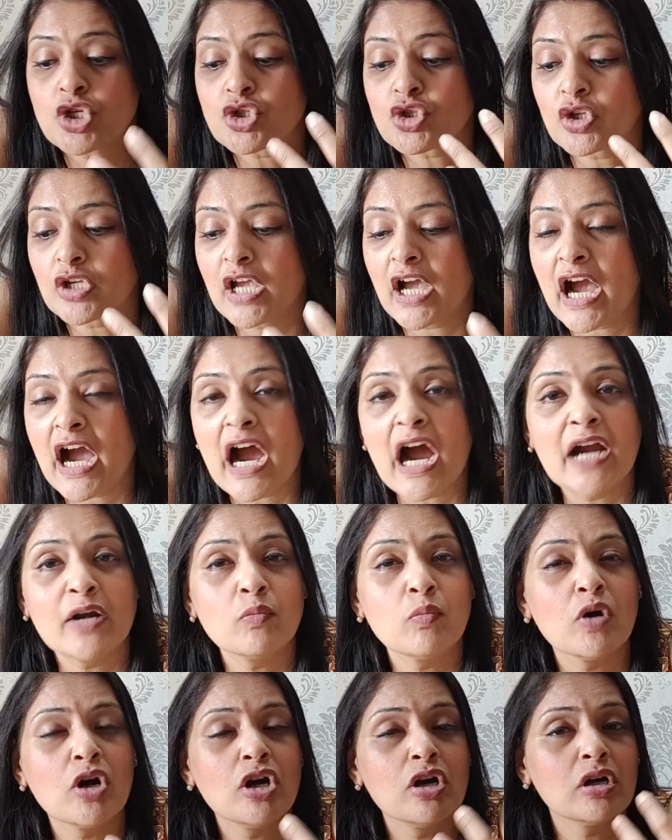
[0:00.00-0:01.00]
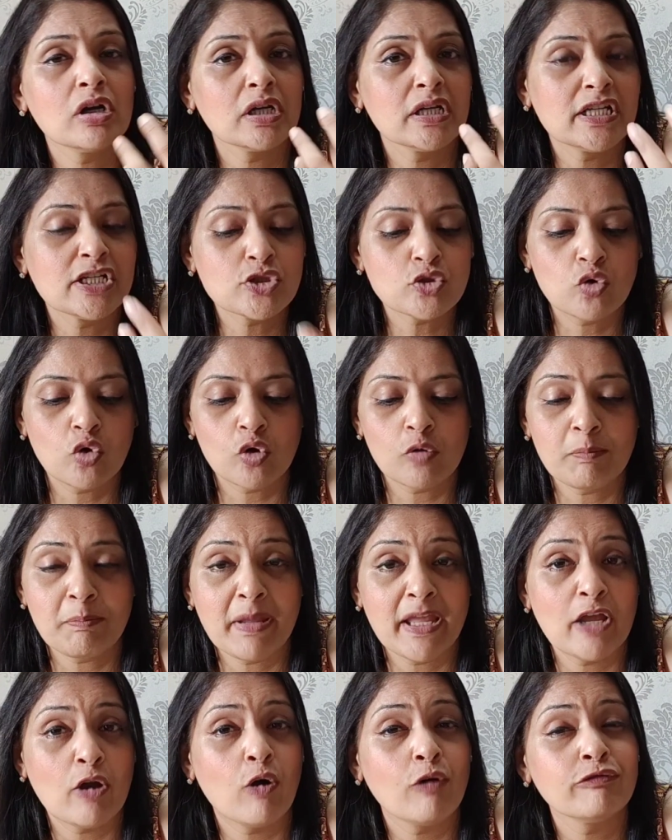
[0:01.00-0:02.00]
So, your hard work is going to
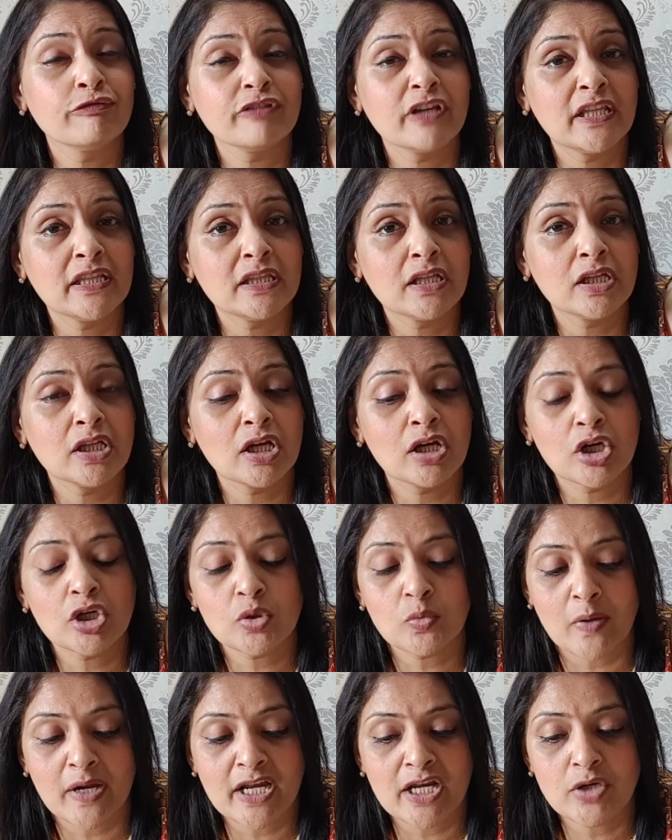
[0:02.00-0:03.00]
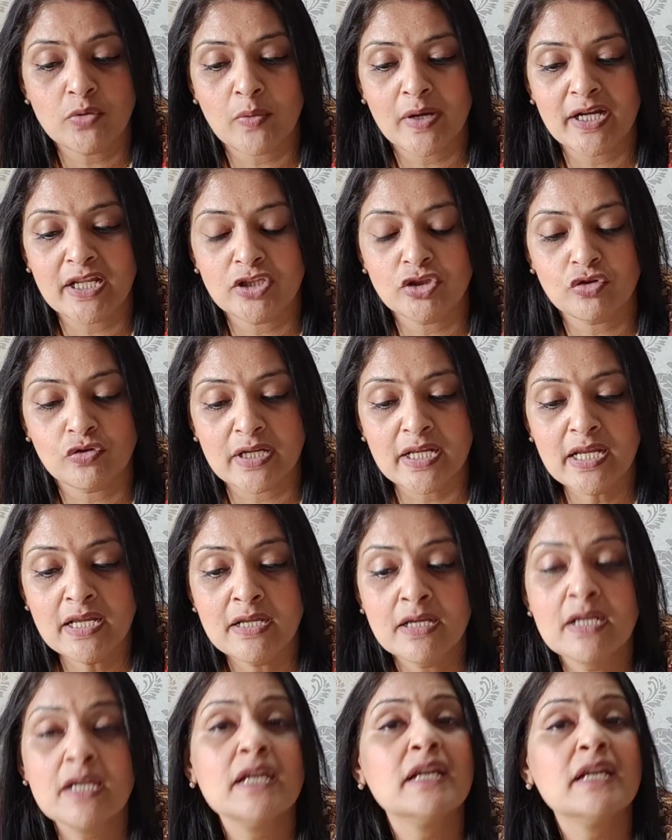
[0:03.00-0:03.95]
pay off in the year 2023